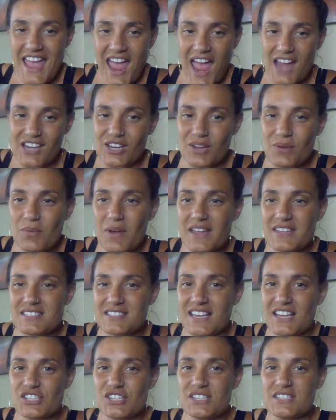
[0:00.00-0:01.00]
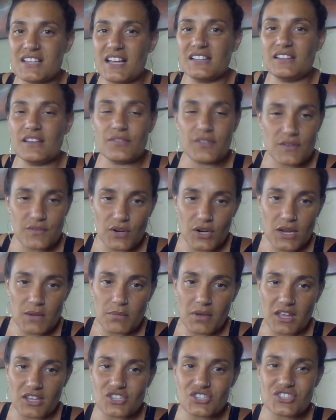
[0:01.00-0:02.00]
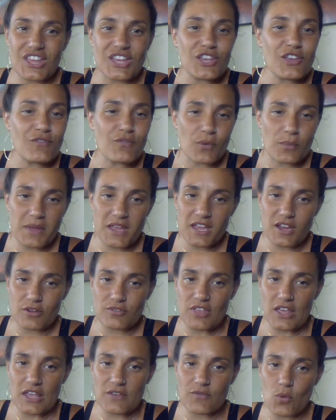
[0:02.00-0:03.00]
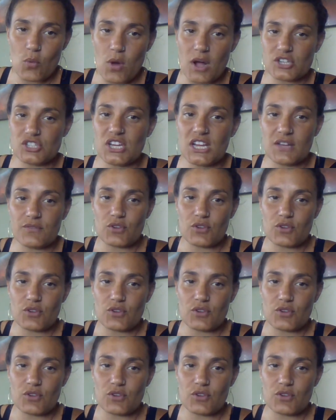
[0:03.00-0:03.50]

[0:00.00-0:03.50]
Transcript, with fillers: Anyway, Saggies, I love you very much. Thank you for being here. Thank you for watching.